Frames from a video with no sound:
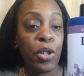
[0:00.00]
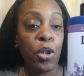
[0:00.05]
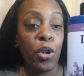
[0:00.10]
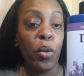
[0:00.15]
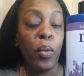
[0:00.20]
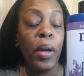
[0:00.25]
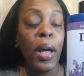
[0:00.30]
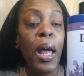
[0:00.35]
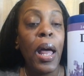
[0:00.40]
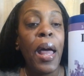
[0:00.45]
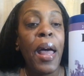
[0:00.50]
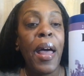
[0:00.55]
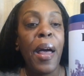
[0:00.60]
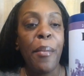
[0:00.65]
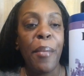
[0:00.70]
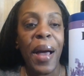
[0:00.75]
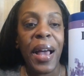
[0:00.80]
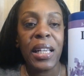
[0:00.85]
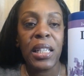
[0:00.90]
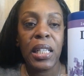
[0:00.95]
and my
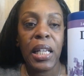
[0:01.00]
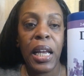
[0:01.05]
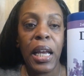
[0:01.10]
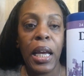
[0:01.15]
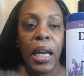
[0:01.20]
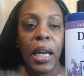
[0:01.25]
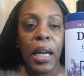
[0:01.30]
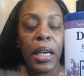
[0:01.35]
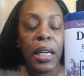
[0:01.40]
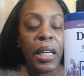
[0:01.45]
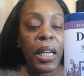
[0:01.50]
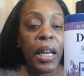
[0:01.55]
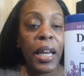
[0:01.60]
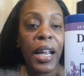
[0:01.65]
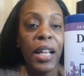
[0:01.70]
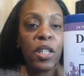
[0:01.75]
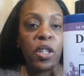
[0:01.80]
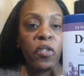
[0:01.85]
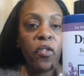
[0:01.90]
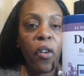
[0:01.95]
skin gets very
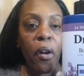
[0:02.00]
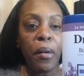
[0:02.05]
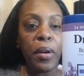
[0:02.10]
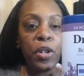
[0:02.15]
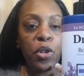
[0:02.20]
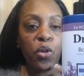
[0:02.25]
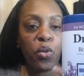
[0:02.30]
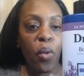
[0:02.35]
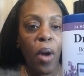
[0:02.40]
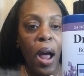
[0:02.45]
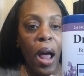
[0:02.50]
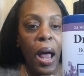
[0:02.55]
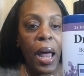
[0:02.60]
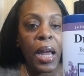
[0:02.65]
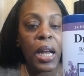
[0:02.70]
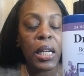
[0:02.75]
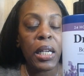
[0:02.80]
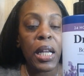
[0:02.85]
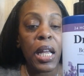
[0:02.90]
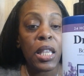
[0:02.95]
dried in the
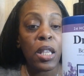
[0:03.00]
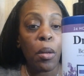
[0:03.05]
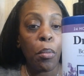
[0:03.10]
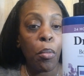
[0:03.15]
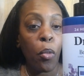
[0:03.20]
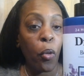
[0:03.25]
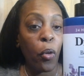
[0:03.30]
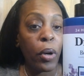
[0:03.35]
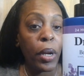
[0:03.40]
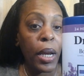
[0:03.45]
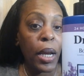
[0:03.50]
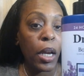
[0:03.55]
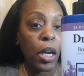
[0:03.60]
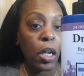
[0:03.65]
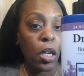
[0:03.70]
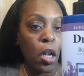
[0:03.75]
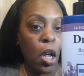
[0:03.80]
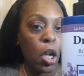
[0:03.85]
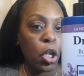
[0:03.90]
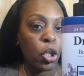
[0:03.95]
morning and also
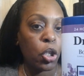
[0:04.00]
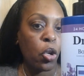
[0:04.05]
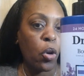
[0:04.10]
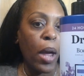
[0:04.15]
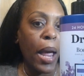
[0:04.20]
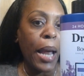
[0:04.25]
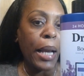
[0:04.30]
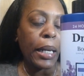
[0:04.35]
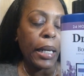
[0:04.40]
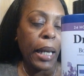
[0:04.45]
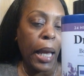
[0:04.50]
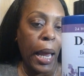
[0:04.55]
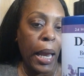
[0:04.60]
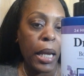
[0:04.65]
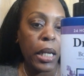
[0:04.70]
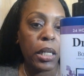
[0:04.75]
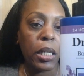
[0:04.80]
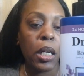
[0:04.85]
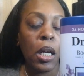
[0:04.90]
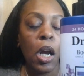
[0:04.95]
at night
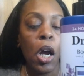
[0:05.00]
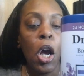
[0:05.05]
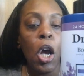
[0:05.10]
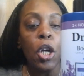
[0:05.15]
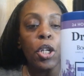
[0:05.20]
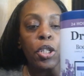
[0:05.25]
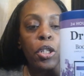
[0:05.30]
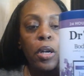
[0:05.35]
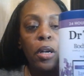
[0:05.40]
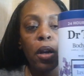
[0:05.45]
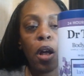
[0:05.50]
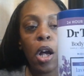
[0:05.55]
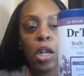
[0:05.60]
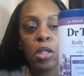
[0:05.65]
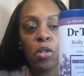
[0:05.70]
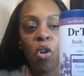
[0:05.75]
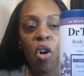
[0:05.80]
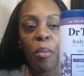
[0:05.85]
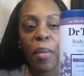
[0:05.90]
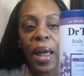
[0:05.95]
so, and also on my
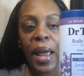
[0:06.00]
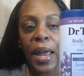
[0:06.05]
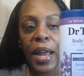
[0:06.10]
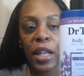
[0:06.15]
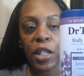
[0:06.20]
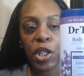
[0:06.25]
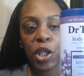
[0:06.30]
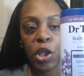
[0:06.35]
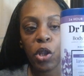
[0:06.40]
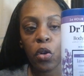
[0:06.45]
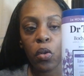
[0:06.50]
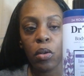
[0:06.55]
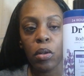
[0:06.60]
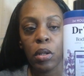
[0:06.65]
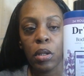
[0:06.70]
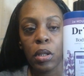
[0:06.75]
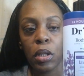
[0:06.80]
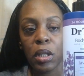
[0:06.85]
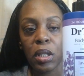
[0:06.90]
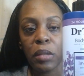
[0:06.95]
hands too
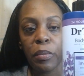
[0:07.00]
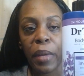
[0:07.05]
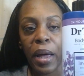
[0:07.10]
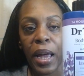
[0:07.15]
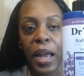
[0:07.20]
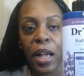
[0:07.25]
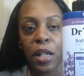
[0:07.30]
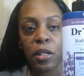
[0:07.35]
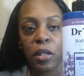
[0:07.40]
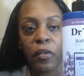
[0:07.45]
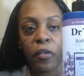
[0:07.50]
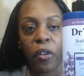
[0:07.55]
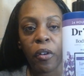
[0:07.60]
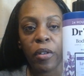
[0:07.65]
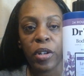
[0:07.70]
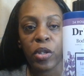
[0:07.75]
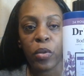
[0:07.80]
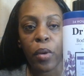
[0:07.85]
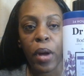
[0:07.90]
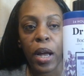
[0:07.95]
my hands are very dry
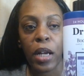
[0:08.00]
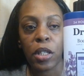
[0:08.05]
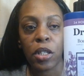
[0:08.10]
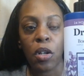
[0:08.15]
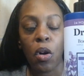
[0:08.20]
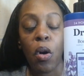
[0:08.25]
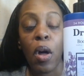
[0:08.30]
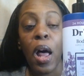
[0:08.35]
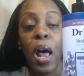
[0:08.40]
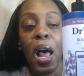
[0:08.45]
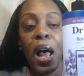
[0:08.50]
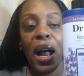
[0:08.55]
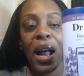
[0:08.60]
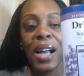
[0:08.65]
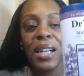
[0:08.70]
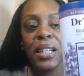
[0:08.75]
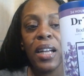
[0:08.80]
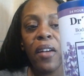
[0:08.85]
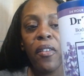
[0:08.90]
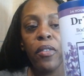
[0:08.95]
so I definitely
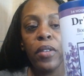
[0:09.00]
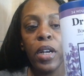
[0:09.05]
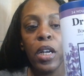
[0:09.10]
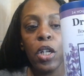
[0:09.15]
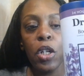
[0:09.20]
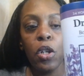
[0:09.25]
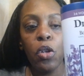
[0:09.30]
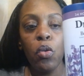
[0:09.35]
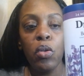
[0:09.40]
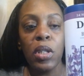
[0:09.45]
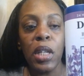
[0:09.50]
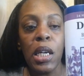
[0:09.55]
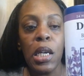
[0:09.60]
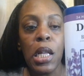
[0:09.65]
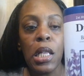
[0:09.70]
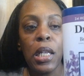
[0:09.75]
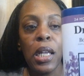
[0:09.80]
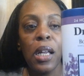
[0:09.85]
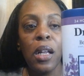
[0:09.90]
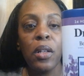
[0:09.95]
use anything that
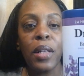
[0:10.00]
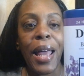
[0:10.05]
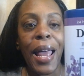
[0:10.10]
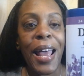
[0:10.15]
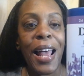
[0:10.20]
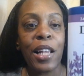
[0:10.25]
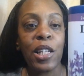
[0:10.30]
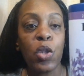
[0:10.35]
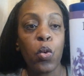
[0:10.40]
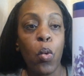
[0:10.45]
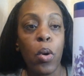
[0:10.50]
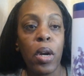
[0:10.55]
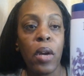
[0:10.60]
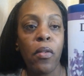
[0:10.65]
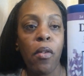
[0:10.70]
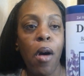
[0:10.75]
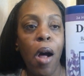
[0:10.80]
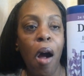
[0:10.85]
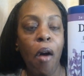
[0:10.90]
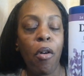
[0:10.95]
has 24 hour
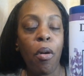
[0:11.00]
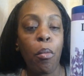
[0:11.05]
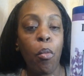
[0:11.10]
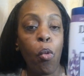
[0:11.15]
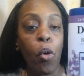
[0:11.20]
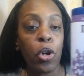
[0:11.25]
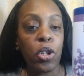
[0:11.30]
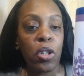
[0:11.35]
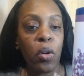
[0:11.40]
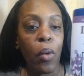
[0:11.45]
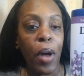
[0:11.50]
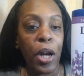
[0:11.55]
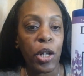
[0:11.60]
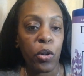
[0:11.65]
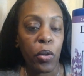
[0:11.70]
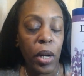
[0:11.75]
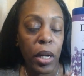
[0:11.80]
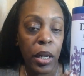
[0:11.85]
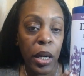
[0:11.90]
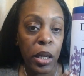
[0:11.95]
moisturizer in it
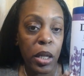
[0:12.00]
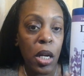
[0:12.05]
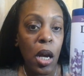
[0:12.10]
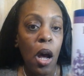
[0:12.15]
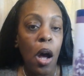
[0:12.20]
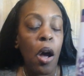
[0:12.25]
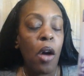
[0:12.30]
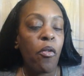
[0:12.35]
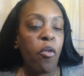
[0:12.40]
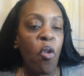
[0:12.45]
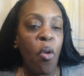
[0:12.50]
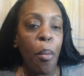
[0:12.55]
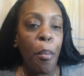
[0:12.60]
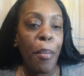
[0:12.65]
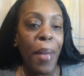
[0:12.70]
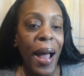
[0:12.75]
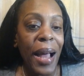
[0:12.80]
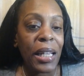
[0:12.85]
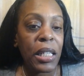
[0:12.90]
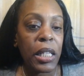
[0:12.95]
for my
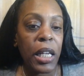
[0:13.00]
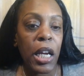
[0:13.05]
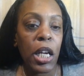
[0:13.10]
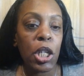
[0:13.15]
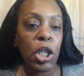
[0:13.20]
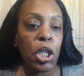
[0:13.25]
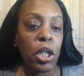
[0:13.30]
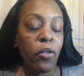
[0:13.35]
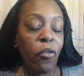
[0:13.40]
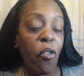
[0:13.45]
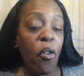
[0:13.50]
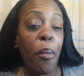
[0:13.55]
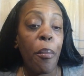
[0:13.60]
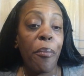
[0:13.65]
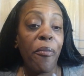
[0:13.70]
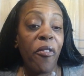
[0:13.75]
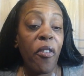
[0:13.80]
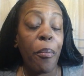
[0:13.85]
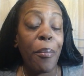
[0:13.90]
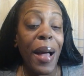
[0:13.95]
skin from for my
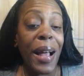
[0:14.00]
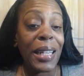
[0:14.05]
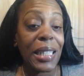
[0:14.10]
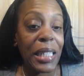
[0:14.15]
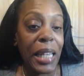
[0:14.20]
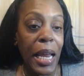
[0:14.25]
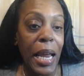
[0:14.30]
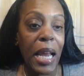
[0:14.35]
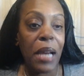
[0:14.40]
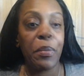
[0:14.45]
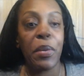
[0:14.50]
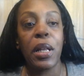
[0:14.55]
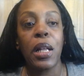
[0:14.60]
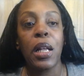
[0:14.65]
skin because